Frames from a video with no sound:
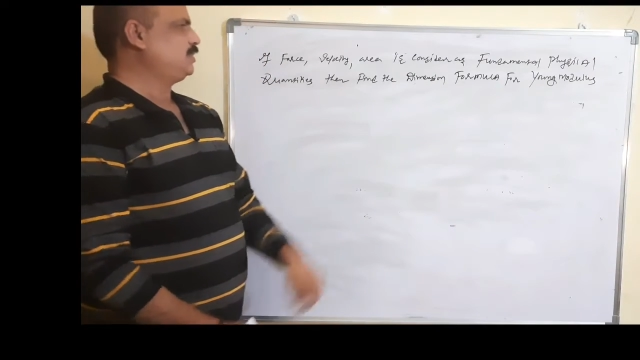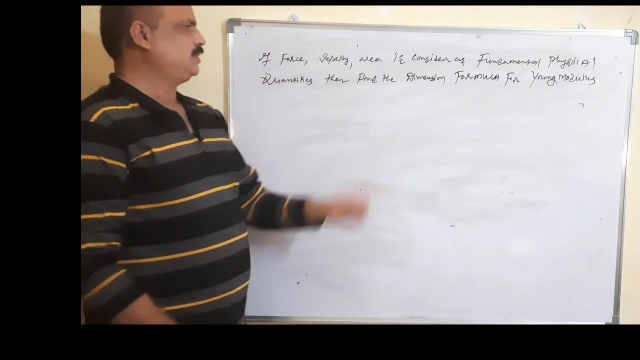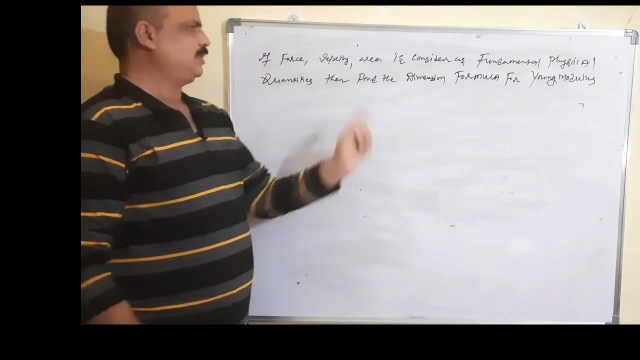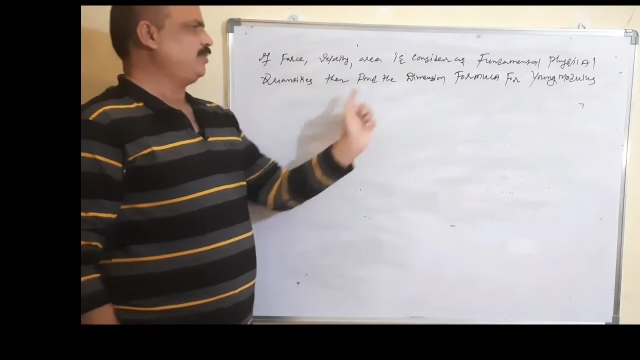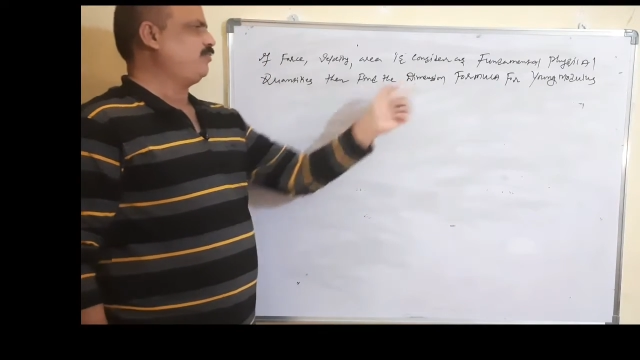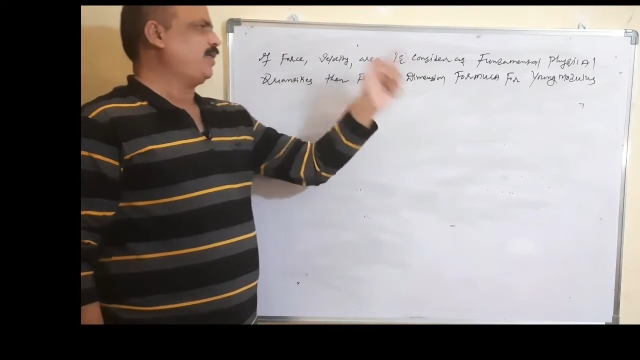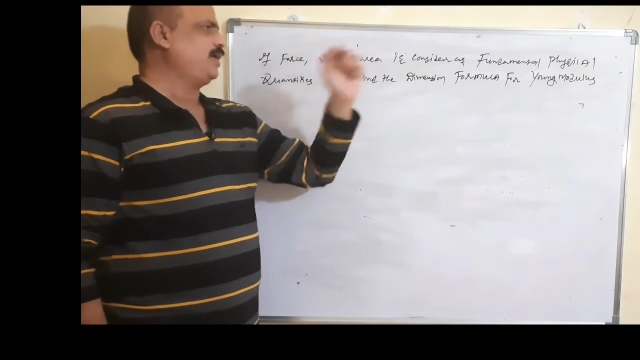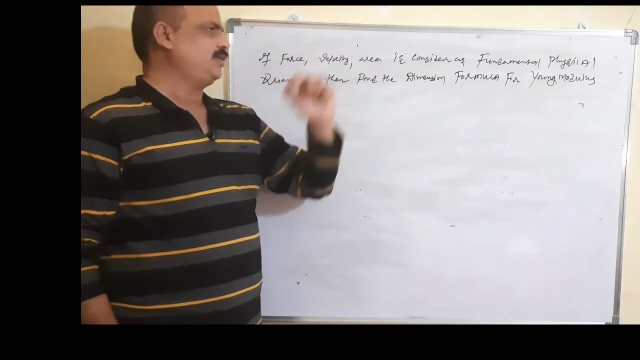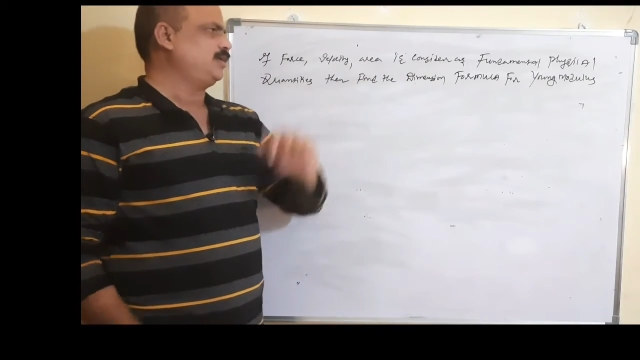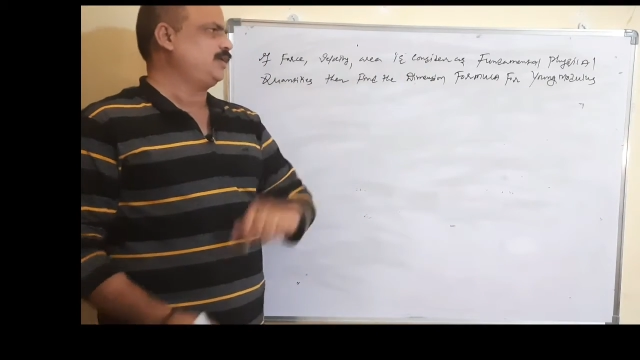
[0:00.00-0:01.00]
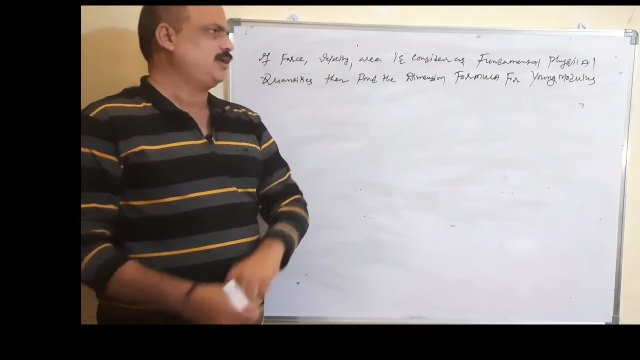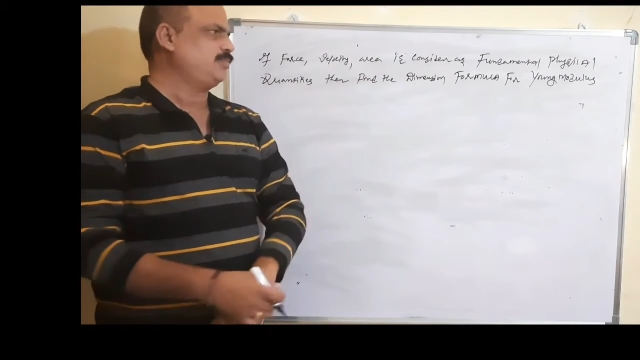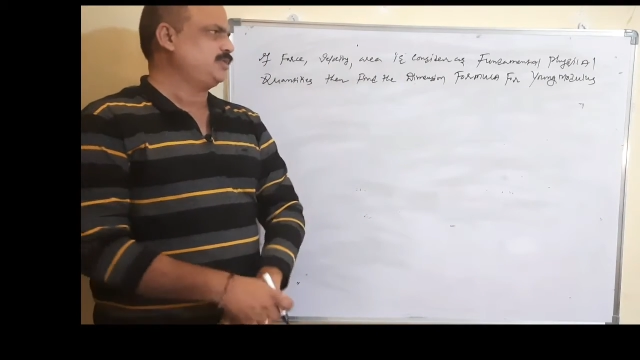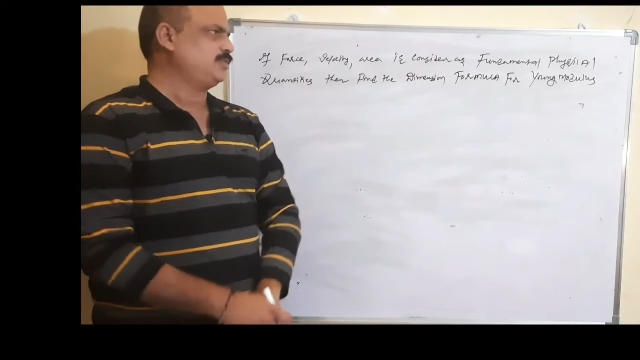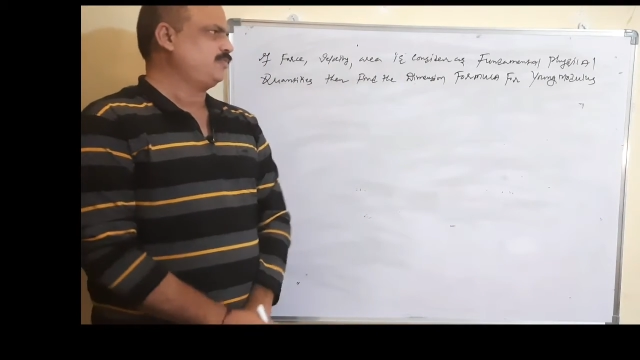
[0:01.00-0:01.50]
then find the
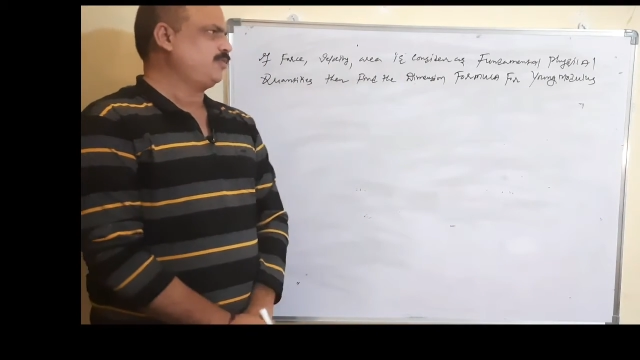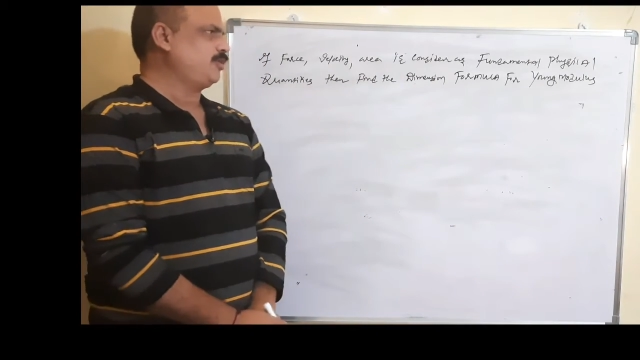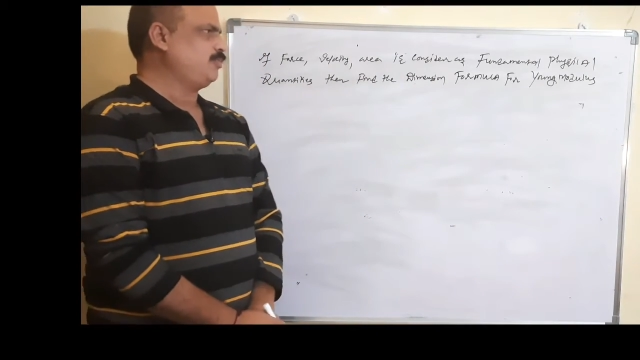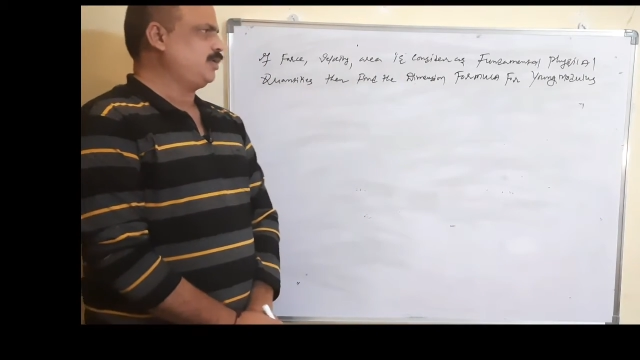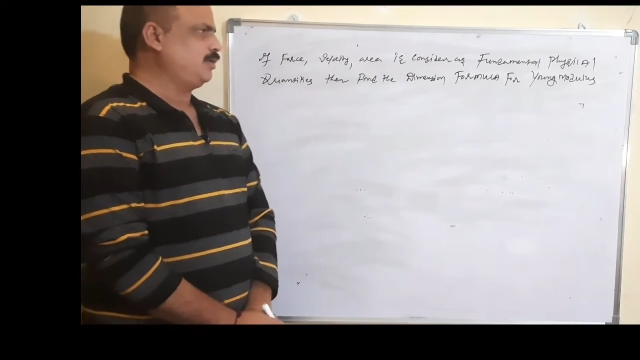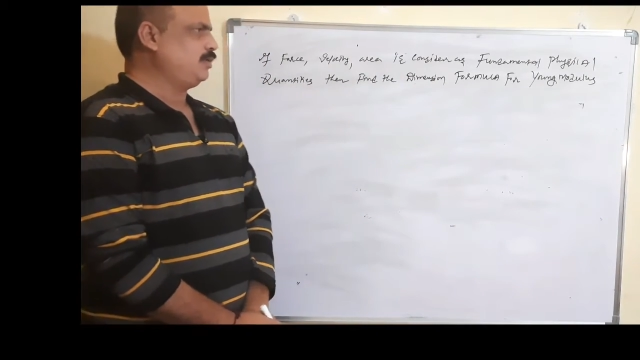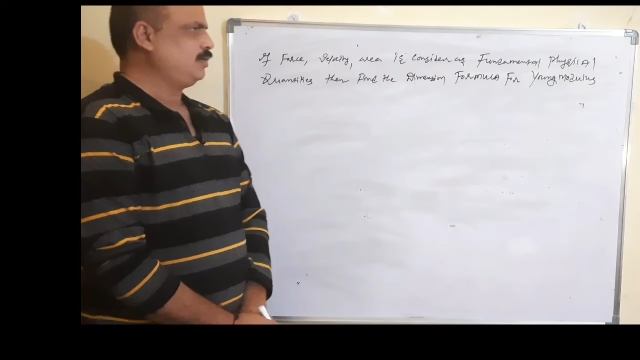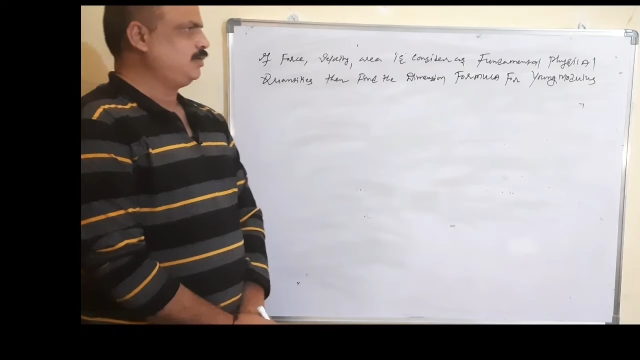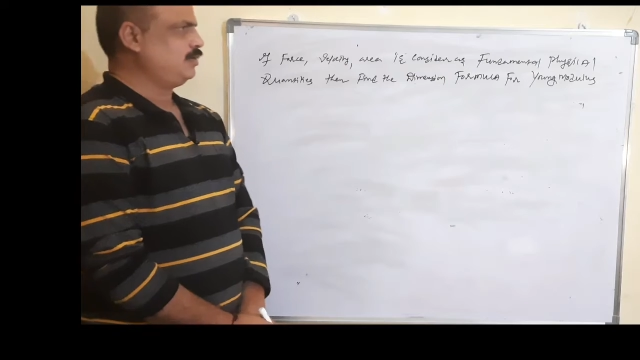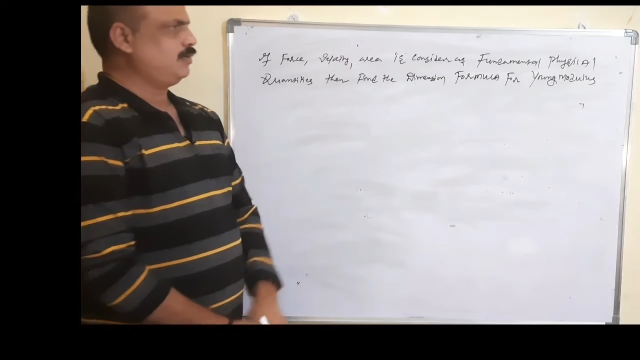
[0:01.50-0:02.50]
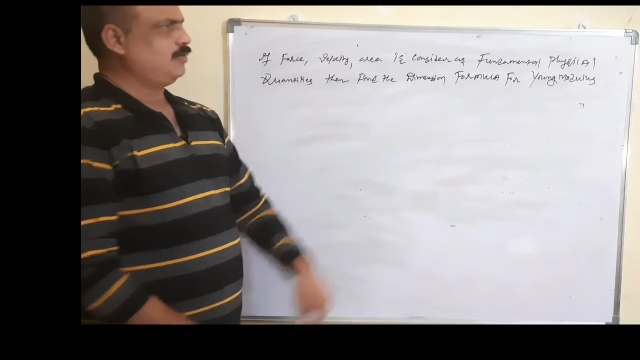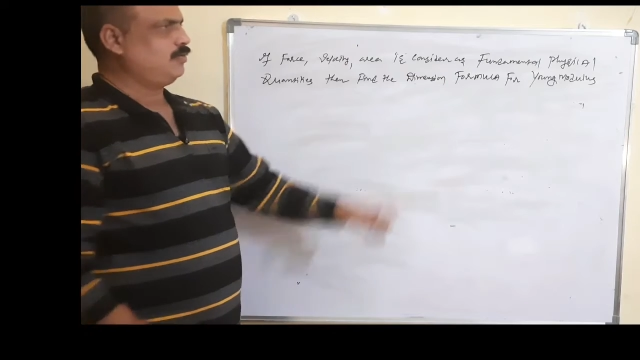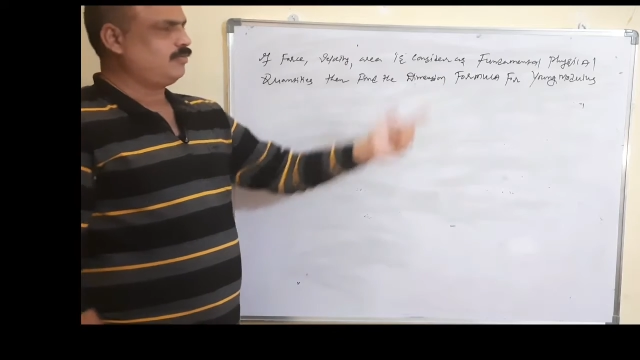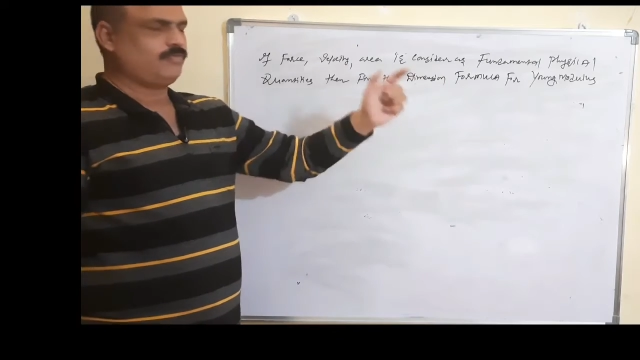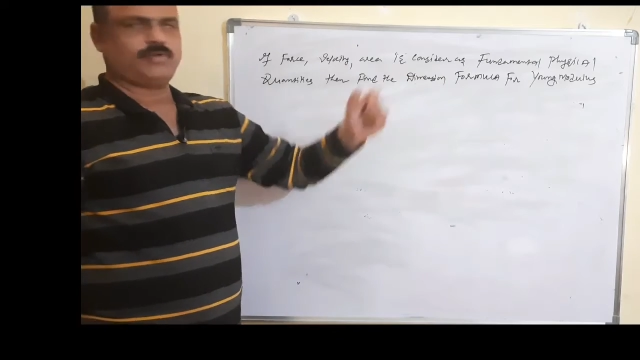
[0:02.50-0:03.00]
dimension formula
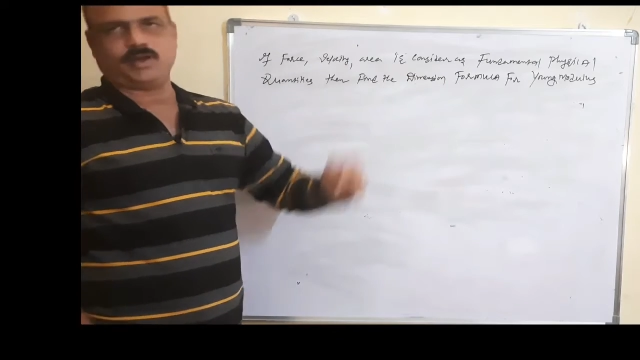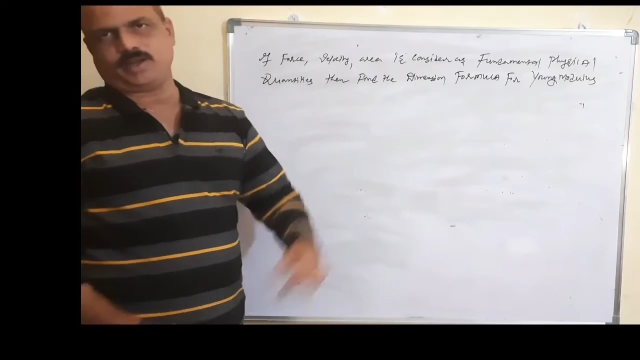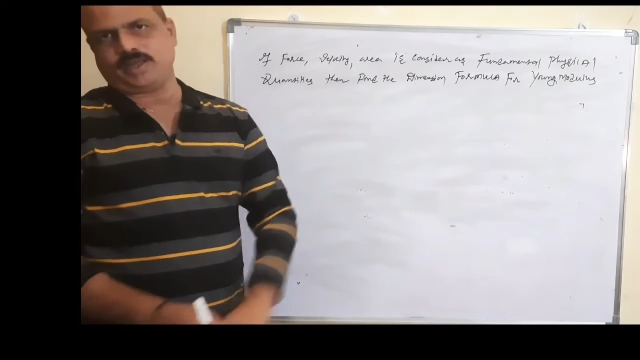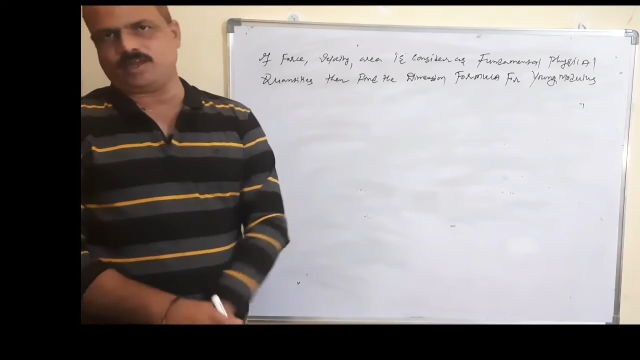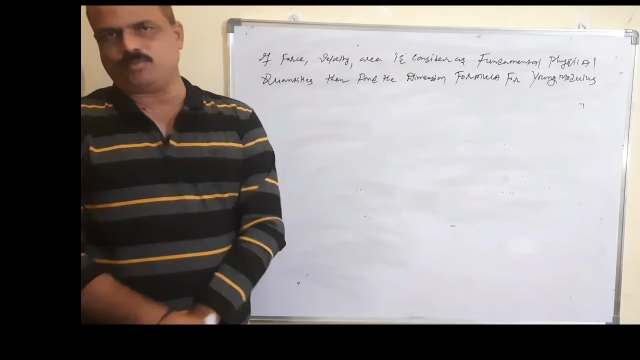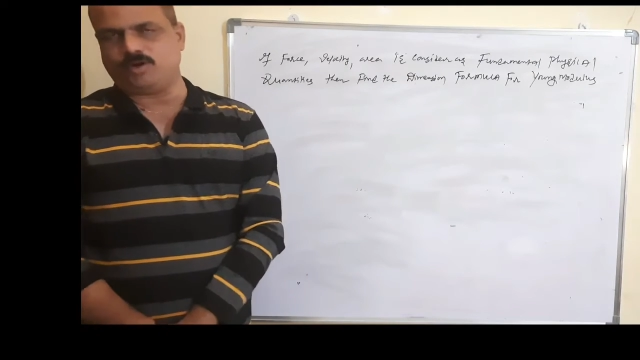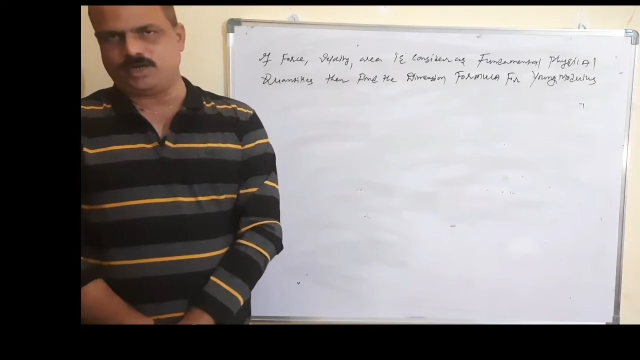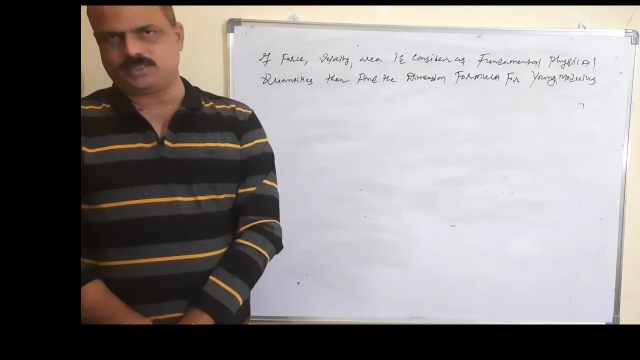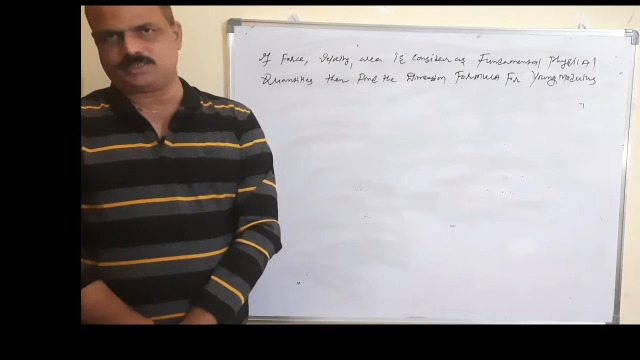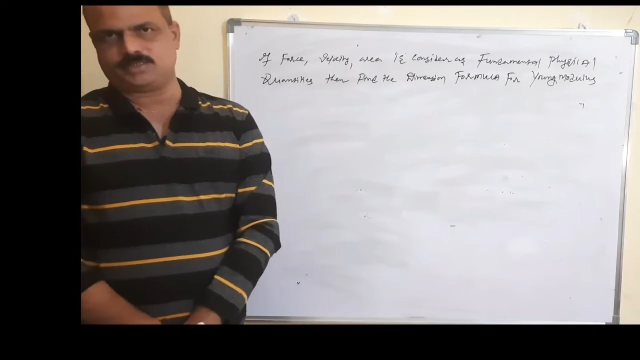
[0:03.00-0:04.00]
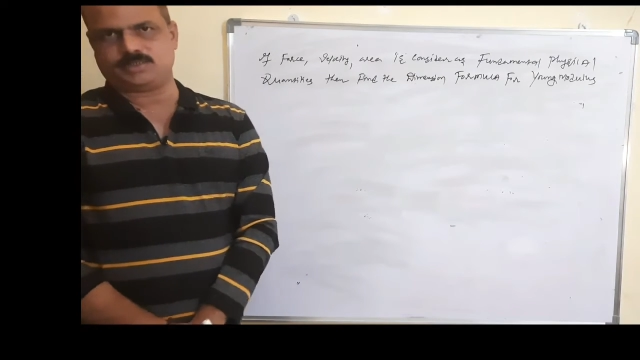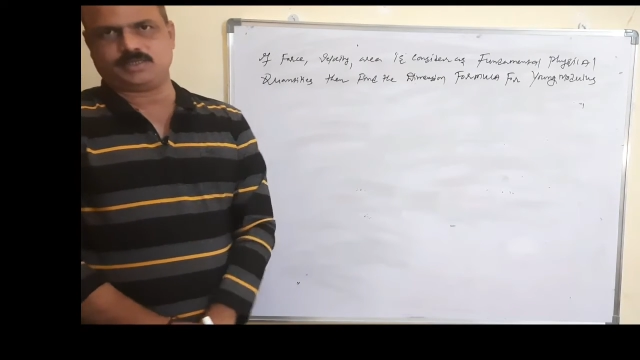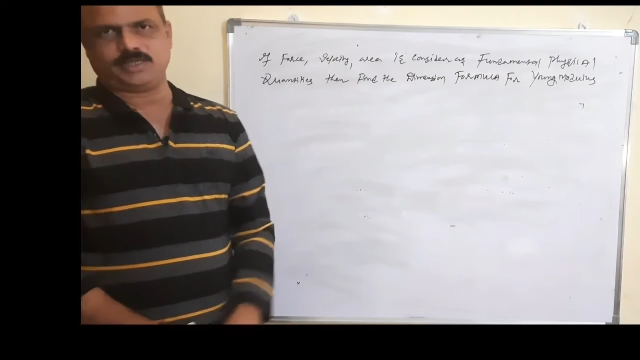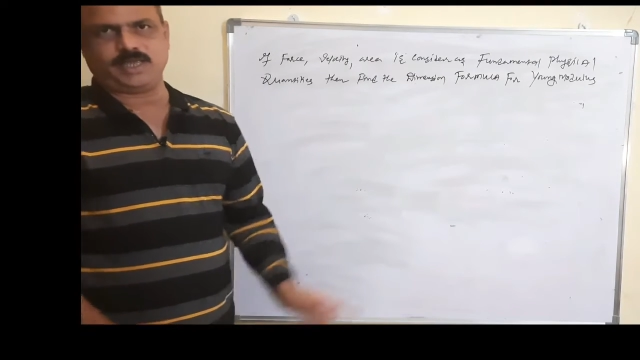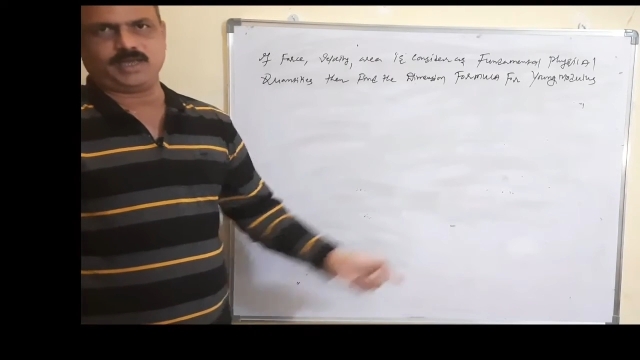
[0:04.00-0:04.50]
for Young modulus.
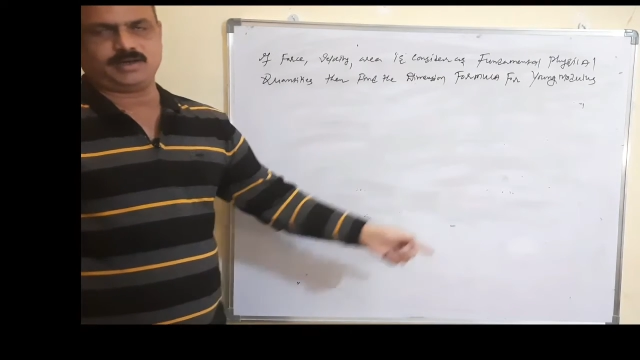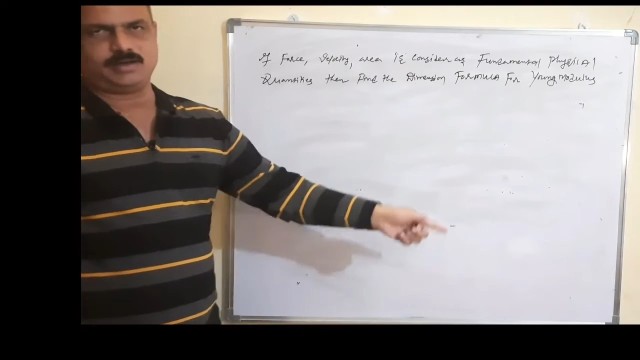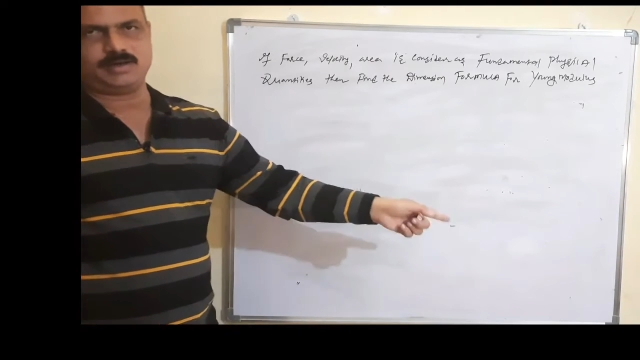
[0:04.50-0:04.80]
Here